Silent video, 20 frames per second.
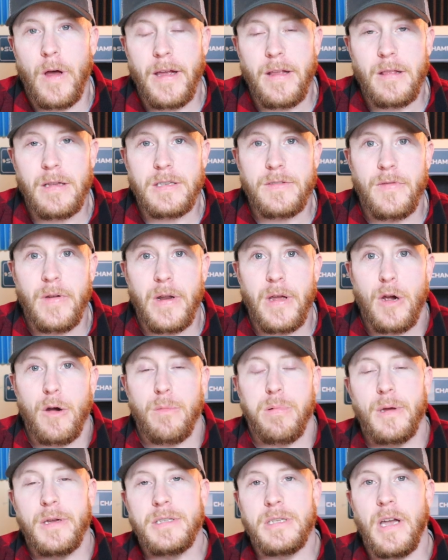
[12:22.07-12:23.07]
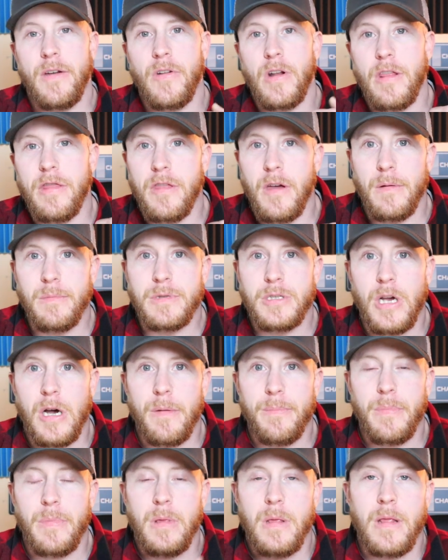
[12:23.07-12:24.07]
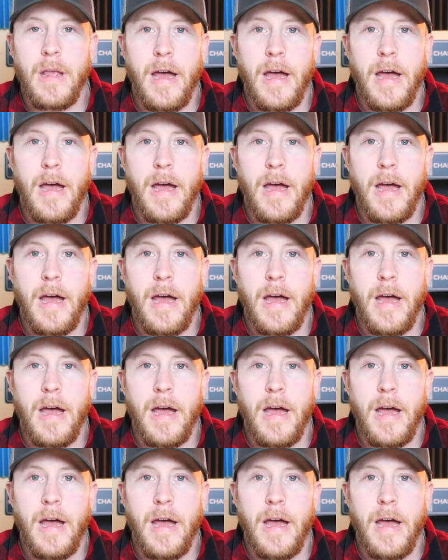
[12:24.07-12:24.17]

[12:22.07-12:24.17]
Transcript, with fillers: like this video, please give it a thumbs up.